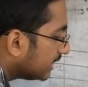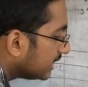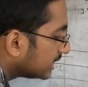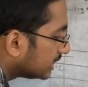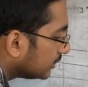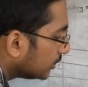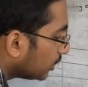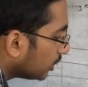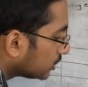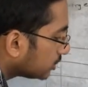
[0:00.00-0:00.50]

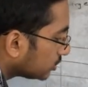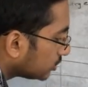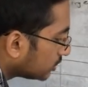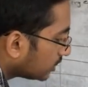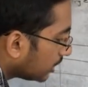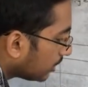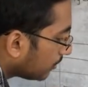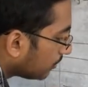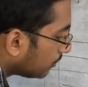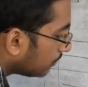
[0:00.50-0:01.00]
this you also
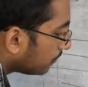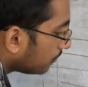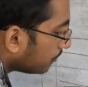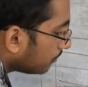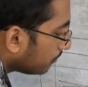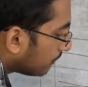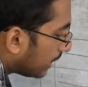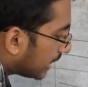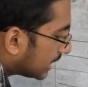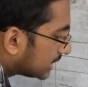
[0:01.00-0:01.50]
know the
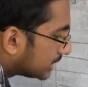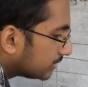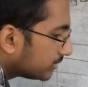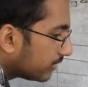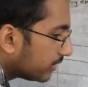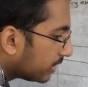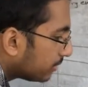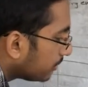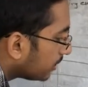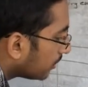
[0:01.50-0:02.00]

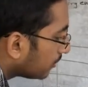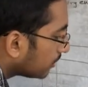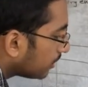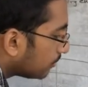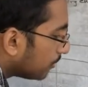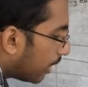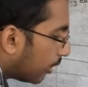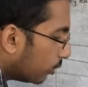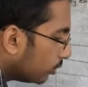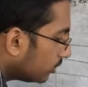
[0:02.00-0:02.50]
maximum and the minimum, the
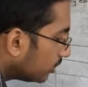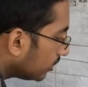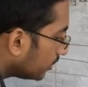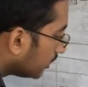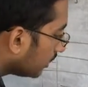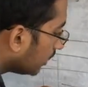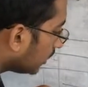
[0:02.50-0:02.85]
bound.